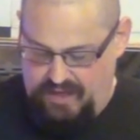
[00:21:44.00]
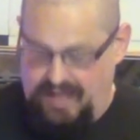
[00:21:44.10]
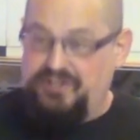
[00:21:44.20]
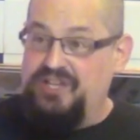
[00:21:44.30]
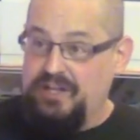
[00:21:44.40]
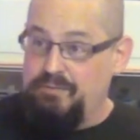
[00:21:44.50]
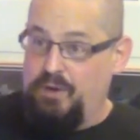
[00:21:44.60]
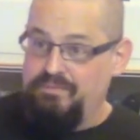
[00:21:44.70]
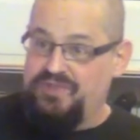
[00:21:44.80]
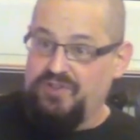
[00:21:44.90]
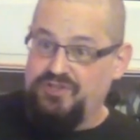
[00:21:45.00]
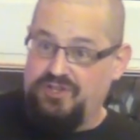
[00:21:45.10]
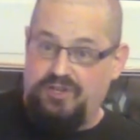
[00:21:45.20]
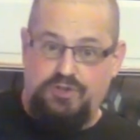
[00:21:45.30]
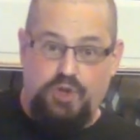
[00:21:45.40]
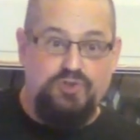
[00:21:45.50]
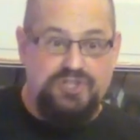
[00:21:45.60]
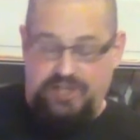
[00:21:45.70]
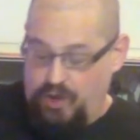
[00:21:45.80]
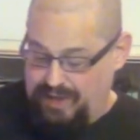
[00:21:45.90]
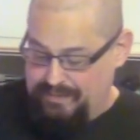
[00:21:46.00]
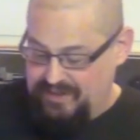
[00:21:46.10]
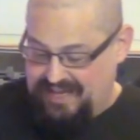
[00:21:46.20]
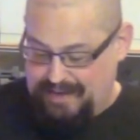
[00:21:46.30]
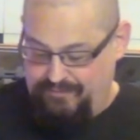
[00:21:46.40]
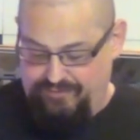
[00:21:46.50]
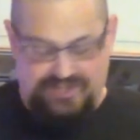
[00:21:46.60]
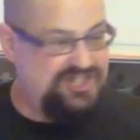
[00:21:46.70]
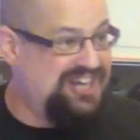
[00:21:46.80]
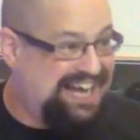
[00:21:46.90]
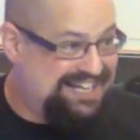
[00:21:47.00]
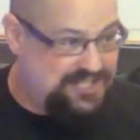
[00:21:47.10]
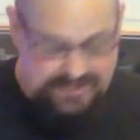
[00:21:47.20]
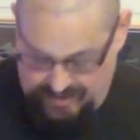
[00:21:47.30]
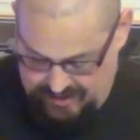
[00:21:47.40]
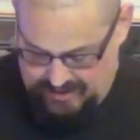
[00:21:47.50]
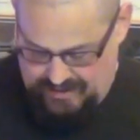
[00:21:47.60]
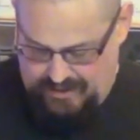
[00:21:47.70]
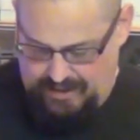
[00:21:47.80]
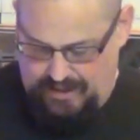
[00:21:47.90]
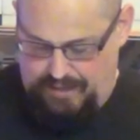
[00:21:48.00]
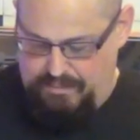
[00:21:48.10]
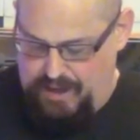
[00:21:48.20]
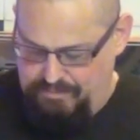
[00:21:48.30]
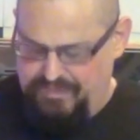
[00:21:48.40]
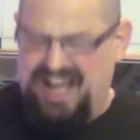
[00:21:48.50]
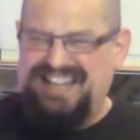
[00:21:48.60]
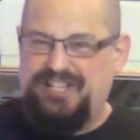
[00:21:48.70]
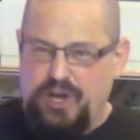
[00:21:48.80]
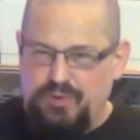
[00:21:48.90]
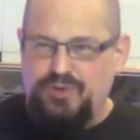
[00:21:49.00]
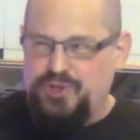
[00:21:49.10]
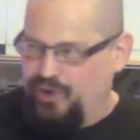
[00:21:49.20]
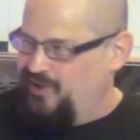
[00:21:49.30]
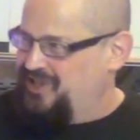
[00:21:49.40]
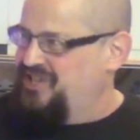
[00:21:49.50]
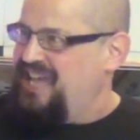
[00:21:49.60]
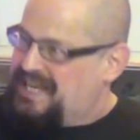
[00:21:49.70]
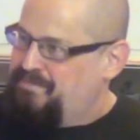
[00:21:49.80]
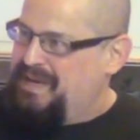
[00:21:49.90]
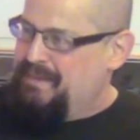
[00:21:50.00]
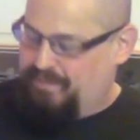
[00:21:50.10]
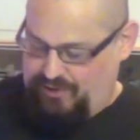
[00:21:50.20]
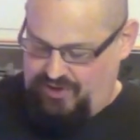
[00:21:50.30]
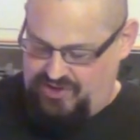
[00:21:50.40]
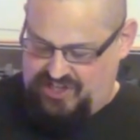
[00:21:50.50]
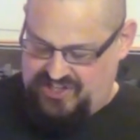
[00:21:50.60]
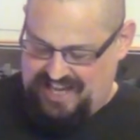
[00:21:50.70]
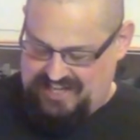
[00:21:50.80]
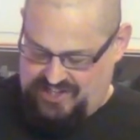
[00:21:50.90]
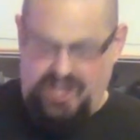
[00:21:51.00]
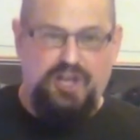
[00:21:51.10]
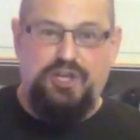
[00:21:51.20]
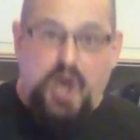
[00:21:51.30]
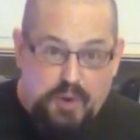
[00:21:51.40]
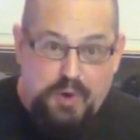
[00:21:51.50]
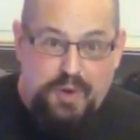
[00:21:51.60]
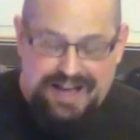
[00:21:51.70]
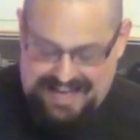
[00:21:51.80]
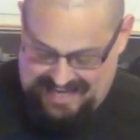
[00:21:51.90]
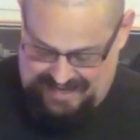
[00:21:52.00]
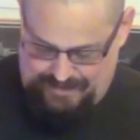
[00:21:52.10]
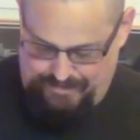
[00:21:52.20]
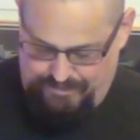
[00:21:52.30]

Until Mum donned a, donned a golem and came for a chat. Mum, I don't talk to dead people, she says. Go away.